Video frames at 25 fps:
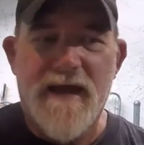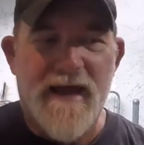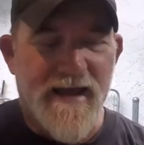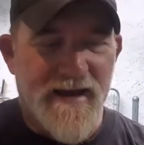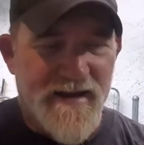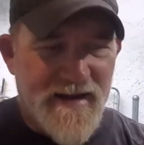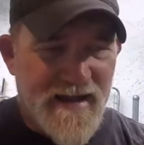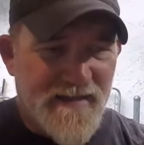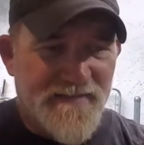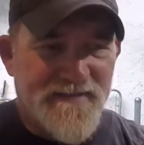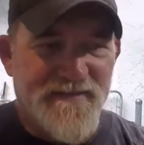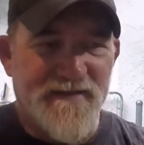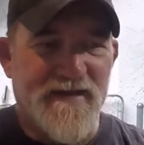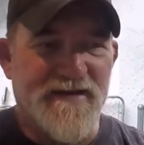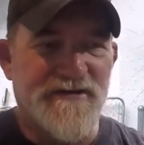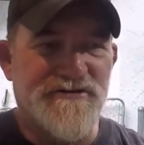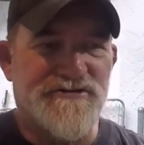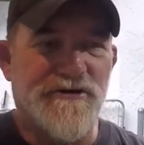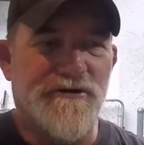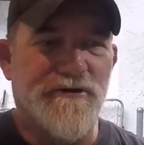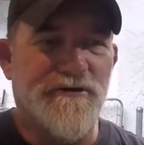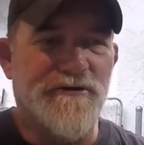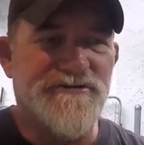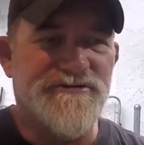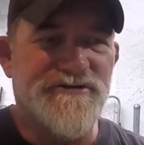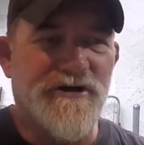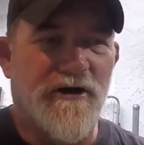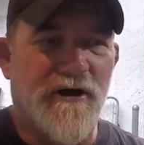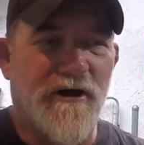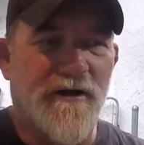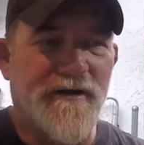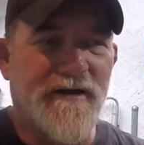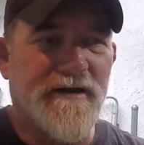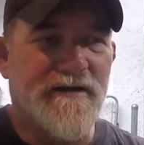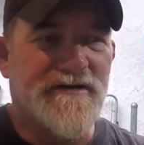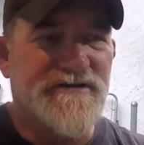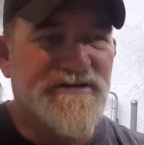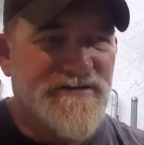And that thing turns
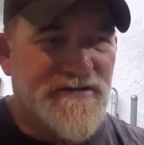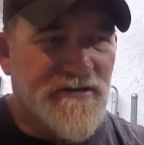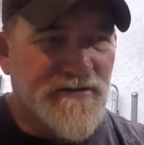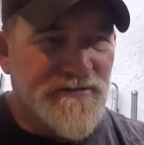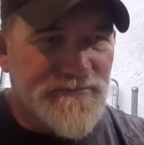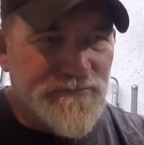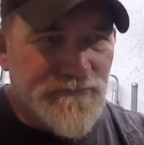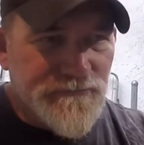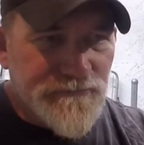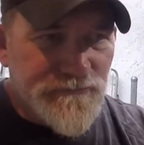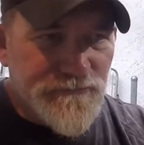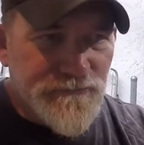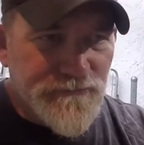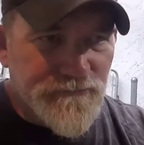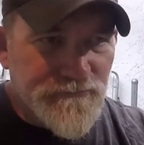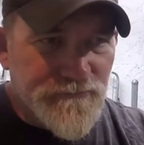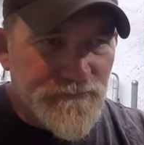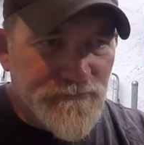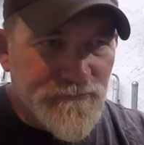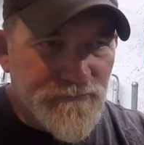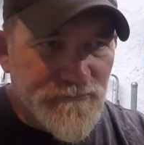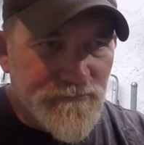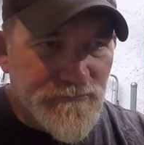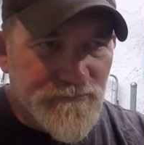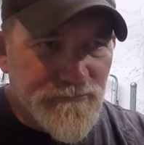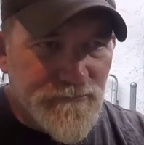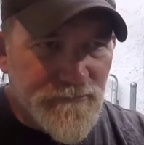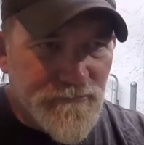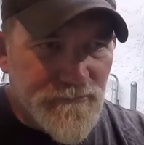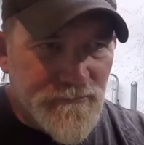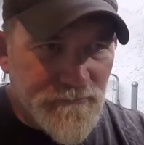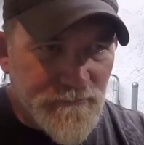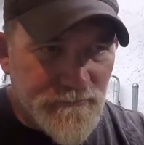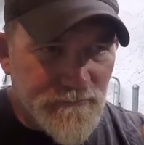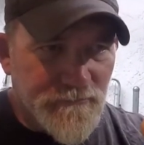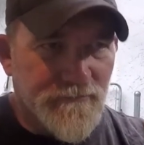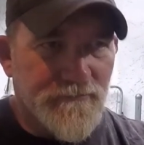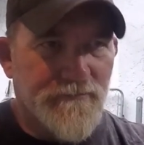on. And it just goes,
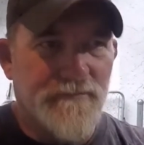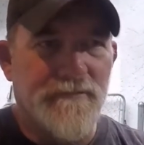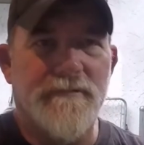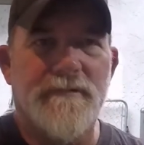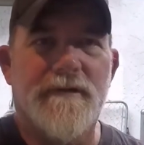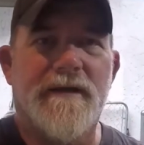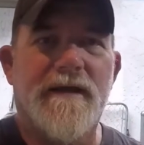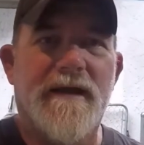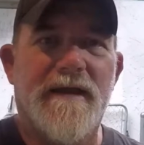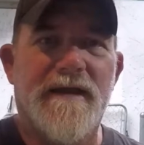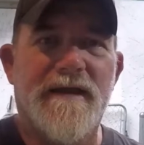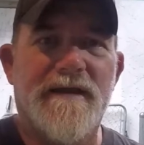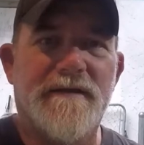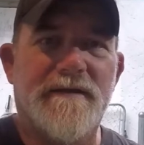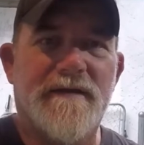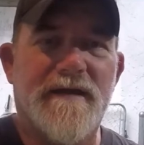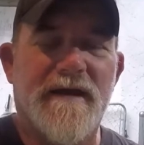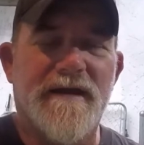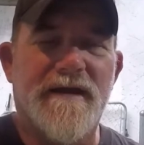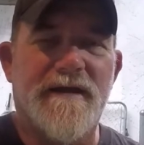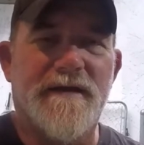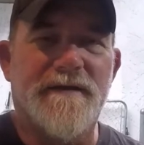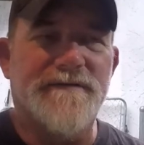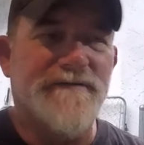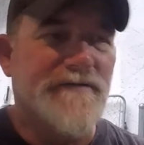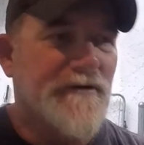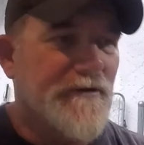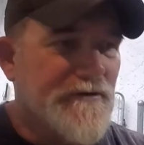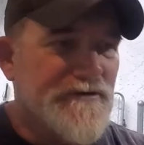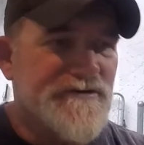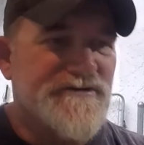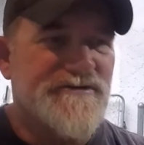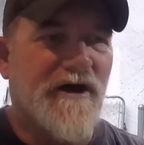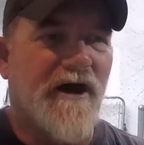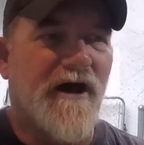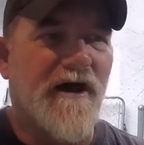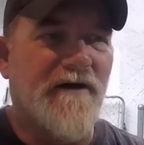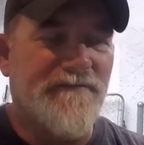and it kind of
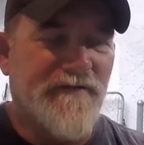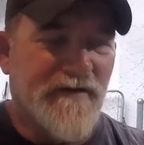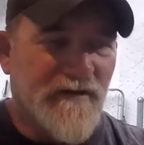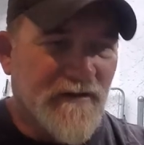turns off,